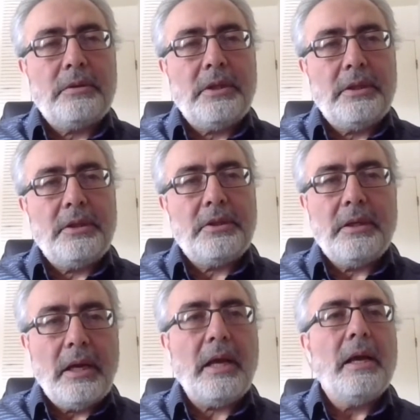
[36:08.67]

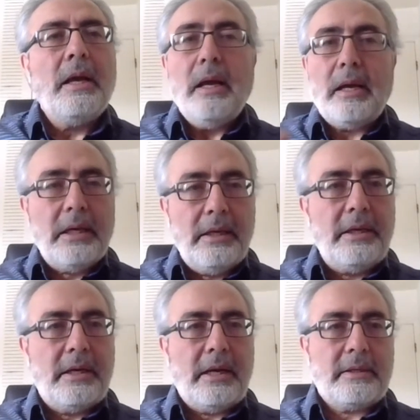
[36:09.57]
tradition. A
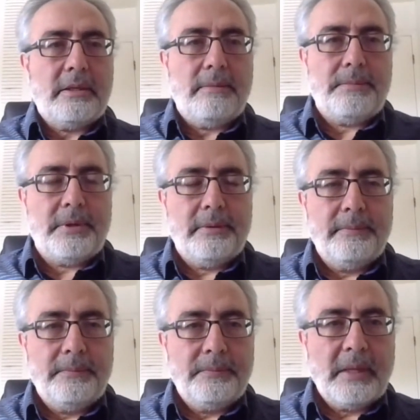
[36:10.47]
clear example.
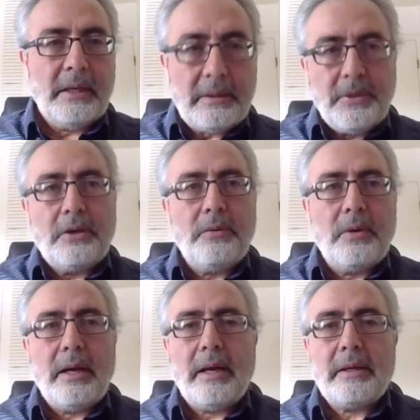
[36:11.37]
Let me give
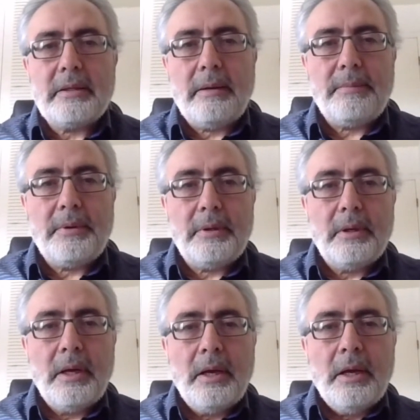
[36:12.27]
you an example.
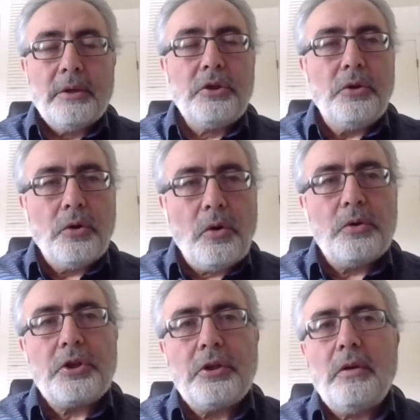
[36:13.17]
The
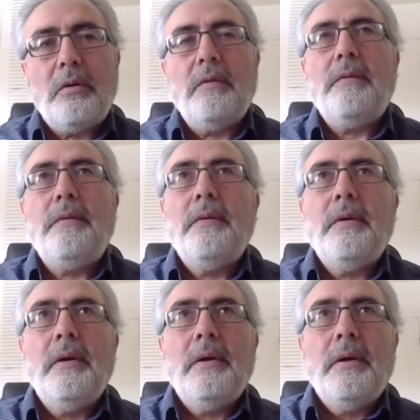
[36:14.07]
notion of
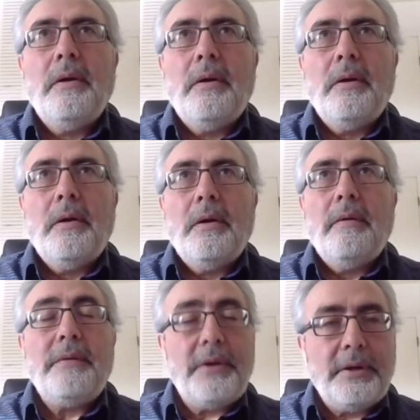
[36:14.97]

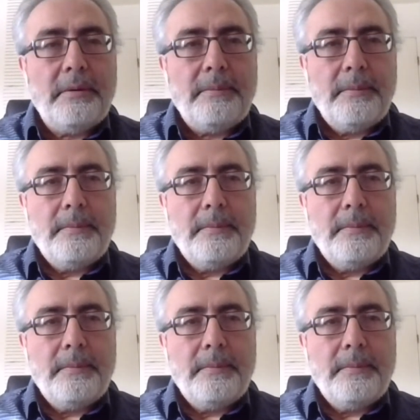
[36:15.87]
freedom